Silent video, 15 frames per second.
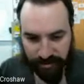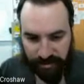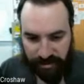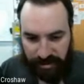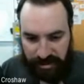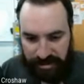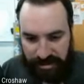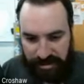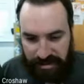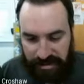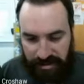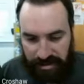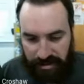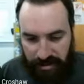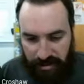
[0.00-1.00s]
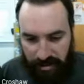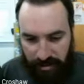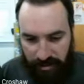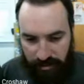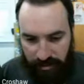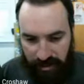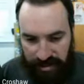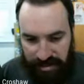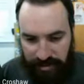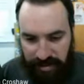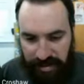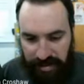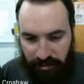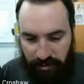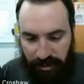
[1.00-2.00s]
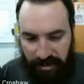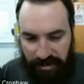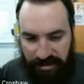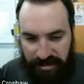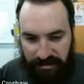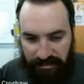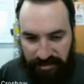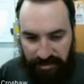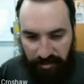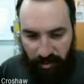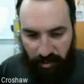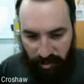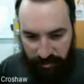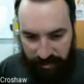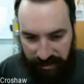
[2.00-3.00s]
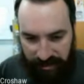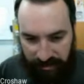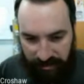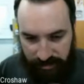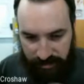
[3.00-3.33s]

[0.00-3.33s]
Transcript: So this is my speed relative to orbit.